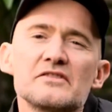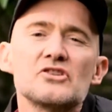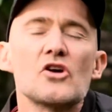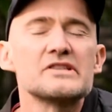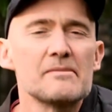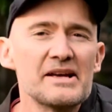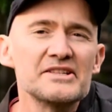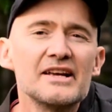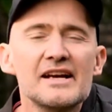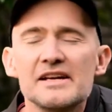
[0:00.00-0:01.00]
toxic
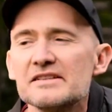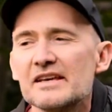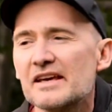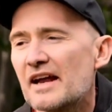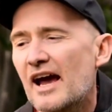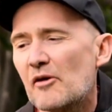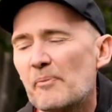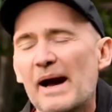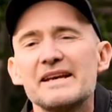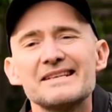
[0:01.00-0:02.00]
masculinity and how
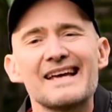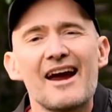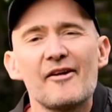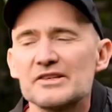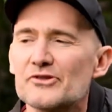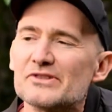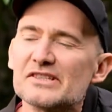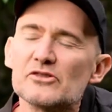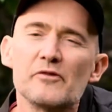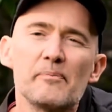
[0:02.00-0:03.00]
Paddy's character is
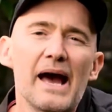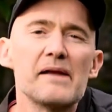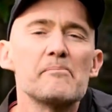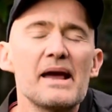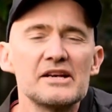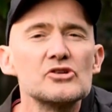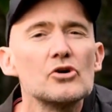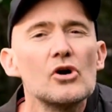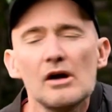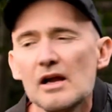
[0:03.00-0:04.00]
this sort of bad
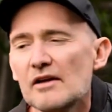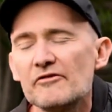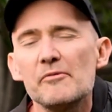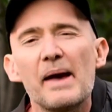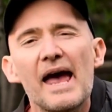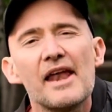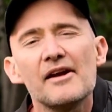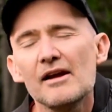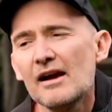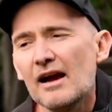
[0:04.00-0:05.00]
mentor for Ben,
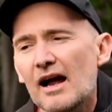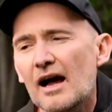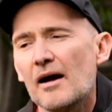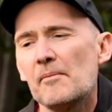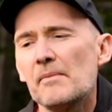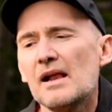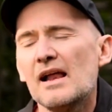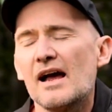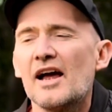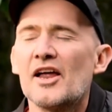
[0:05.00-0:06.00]

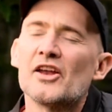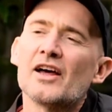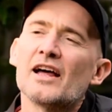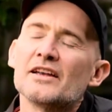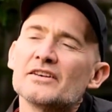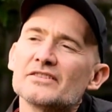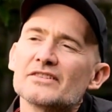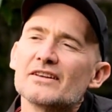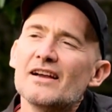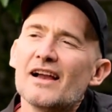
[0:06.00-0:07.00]
and
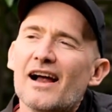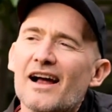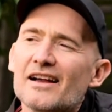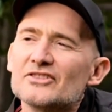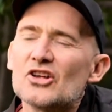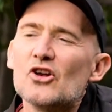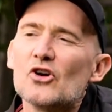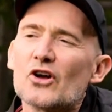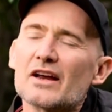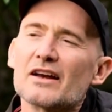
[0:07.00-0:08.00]
to
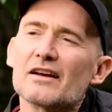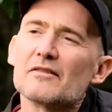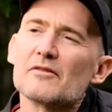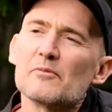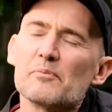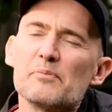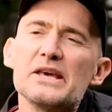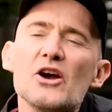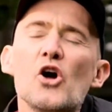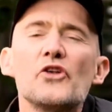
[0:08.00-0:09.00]
look
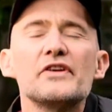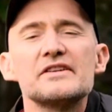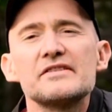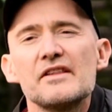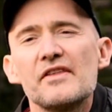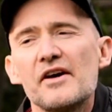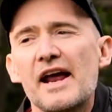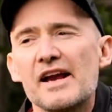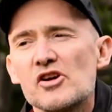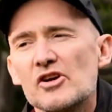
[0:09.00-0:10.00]
beyond into the third
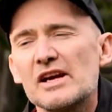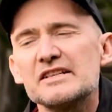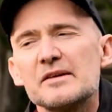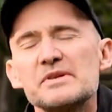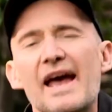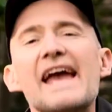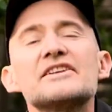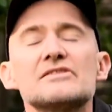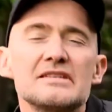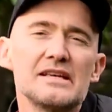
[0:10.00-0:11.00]
act in terms of
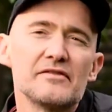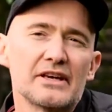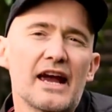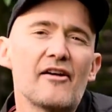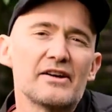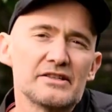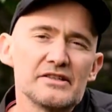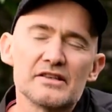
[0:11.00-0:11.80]
agency of the characters.